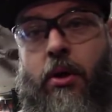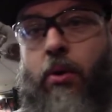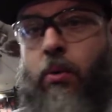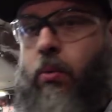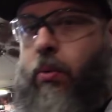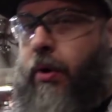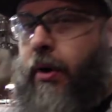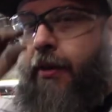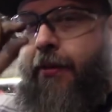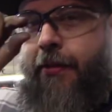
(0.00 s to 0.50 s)

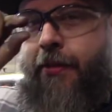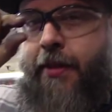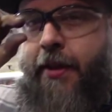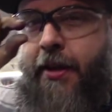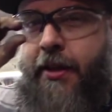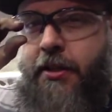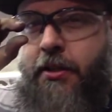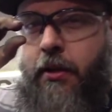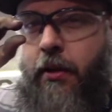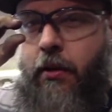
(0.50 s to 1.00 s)
we're
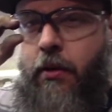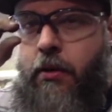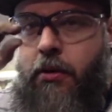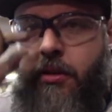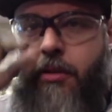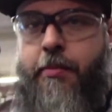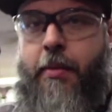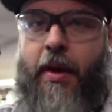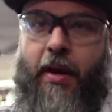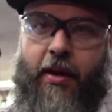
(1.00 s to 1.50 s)
this
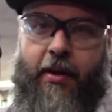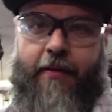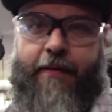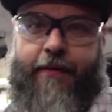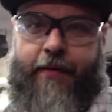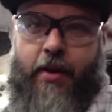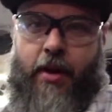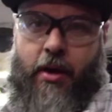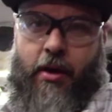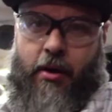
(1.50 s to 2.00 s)
close to making it
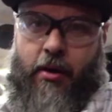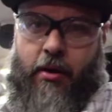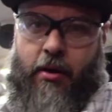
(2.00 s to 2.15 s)
fit.